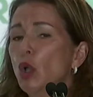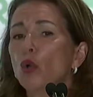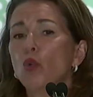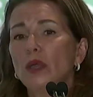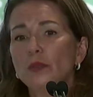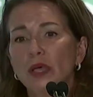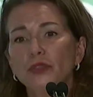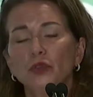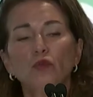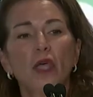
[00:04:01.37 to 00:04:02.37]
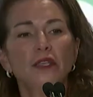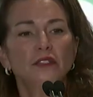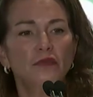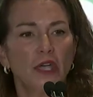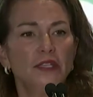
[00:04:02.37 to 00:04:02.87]
What about the rise
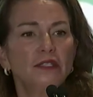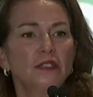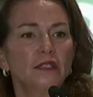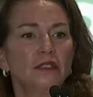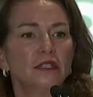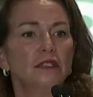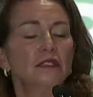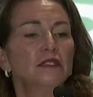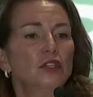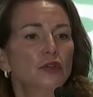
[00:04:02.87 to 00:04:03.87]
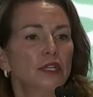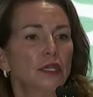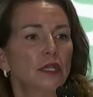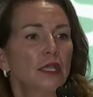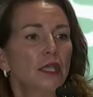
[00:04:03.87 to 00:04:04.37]
of ISIS in Syria
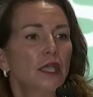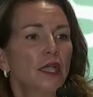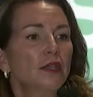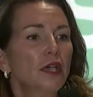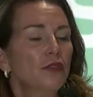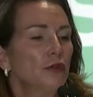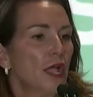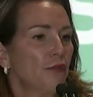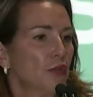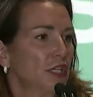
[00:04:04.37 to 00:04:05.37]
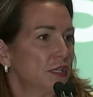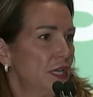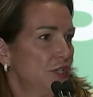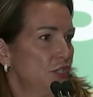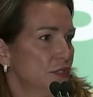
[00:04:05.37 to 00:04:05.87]
and other African
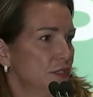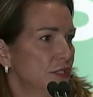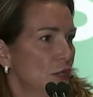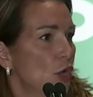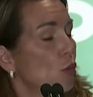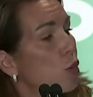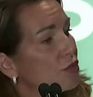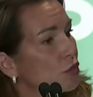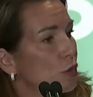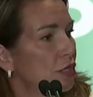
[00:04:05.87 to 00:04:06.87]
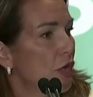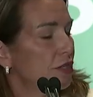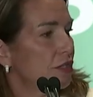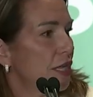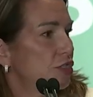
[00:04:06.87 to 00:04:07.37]
nations? What's going on
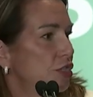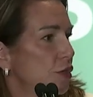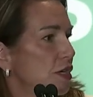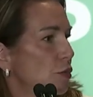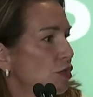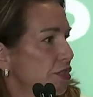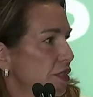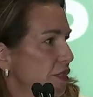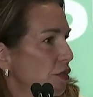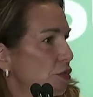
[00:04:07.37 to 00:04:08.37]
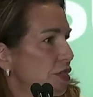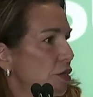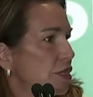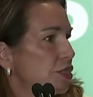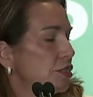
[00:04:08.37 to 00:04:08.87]
in Nigeria, which the
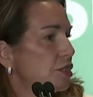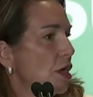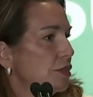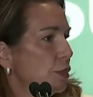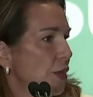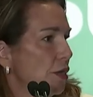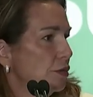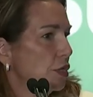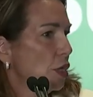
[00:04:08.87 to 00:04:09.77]
Secretary just talked about?